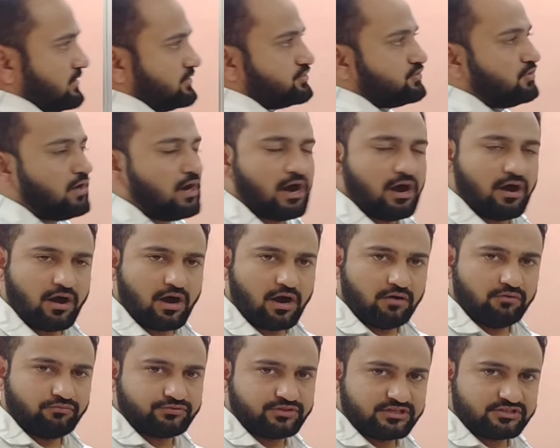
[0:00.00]
So
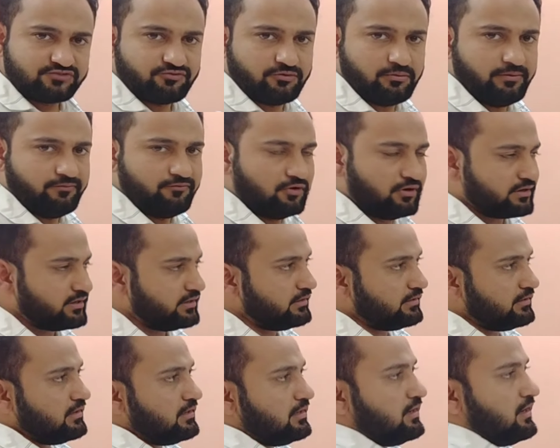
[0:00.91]
how things will be
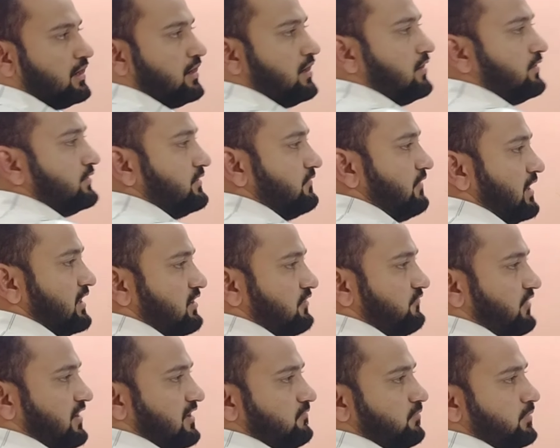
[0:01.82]
working? The
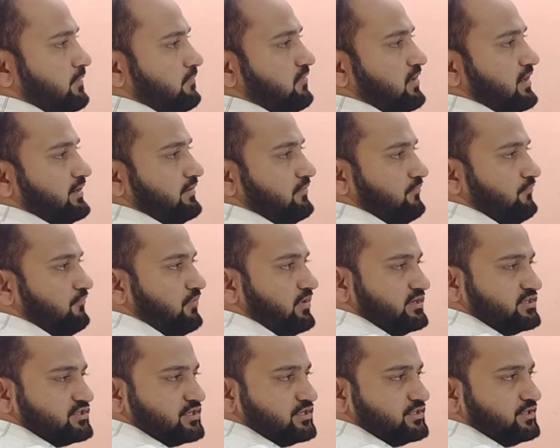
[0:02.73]
value of I will be 1.
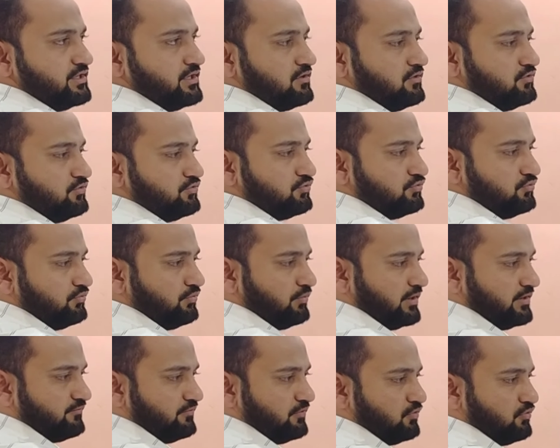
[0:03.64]
1 is less than or equal to
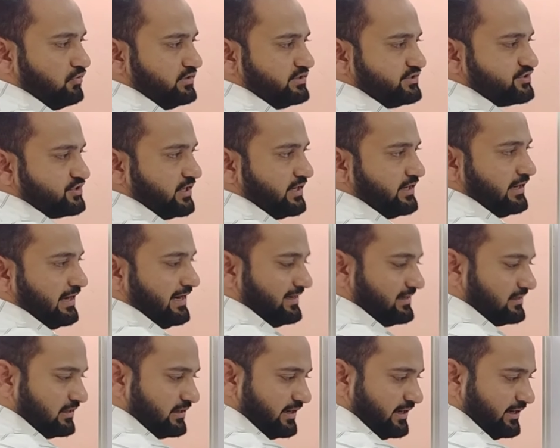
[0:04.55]
2. It will go inside.
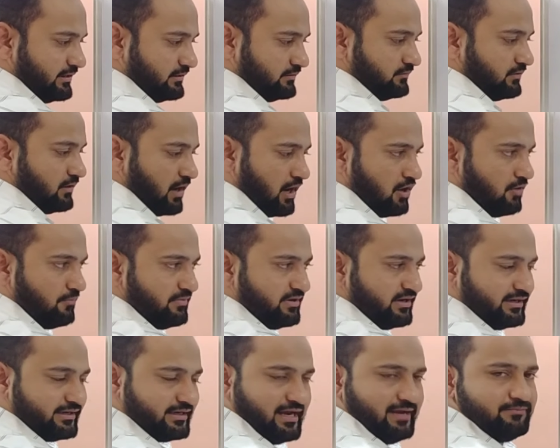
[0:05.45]
Iterate how
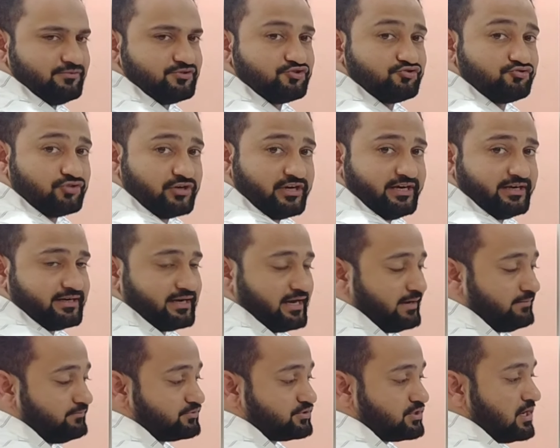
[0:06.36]
many times? 3
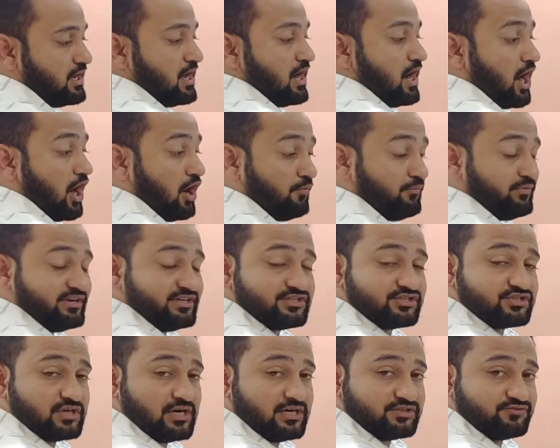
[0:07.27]
times. How many
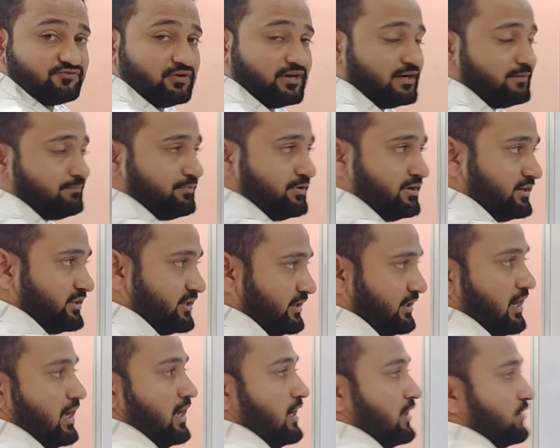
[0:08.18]
stars will get
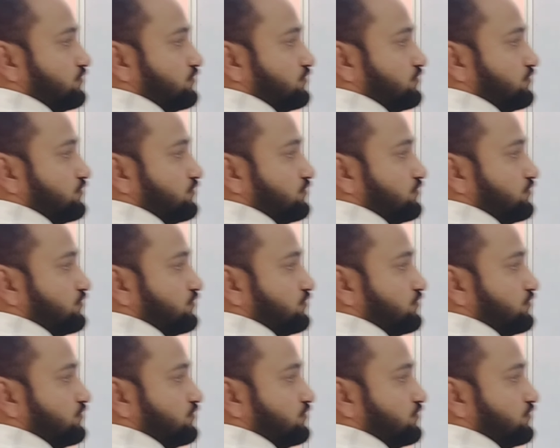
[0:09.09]
printed?